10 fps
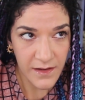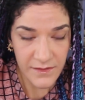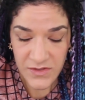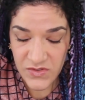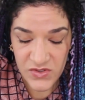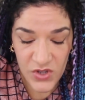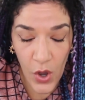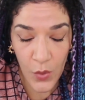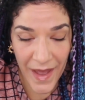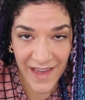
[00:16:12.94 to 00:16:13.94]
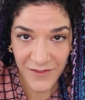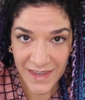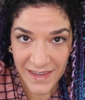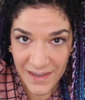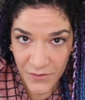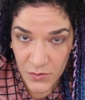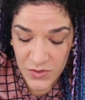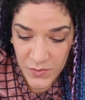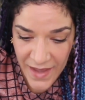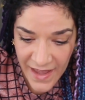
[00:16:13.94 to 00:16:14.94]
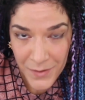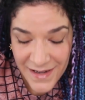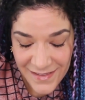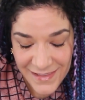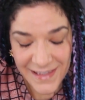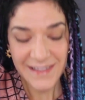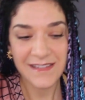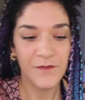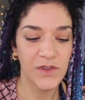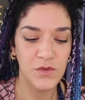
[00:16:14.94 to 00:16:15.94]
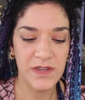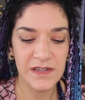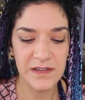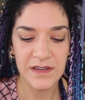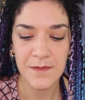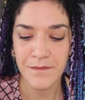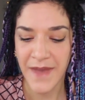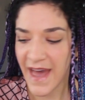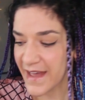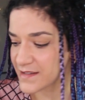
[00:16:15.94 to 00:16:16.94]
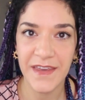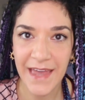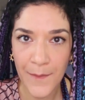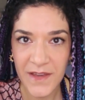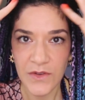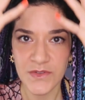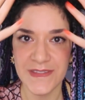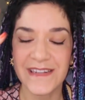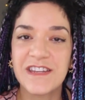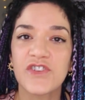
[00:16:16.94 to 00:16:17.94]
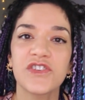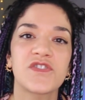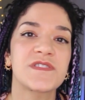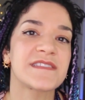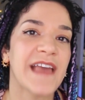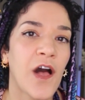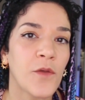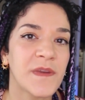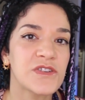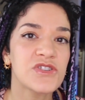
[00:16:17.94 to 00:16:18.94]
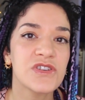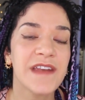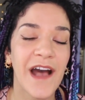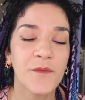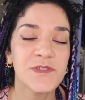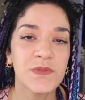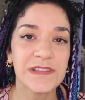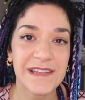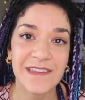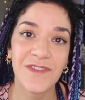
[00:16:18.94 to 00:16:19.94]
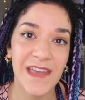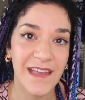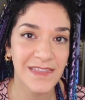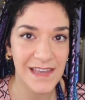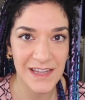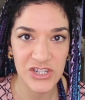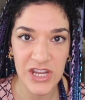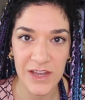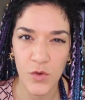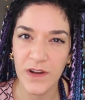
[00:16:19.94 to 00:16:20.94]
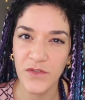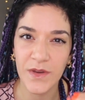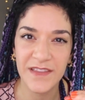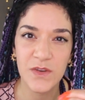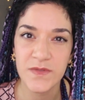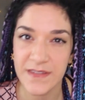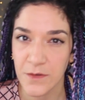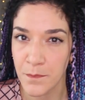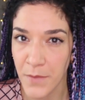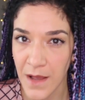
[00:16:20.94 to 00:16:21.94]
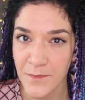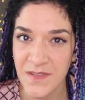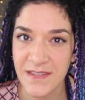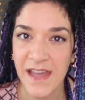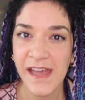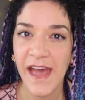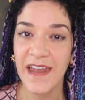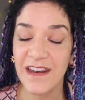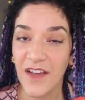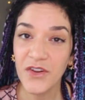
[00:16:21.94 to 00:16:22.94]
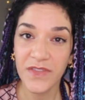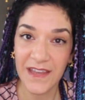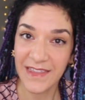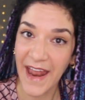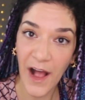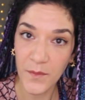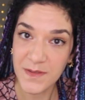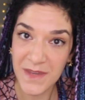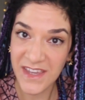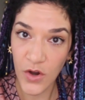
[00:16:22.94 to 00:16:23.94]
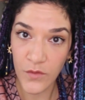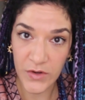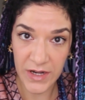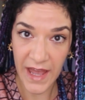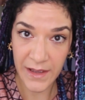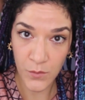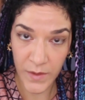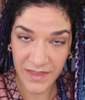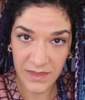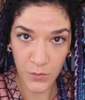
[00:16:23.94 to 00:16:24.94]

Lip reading: so heavy if you do that. But at least if you can combat the chemicals near your scalp, it should help to alleviate the itching, or if you get those little bumps. And another thing that helped me overnight with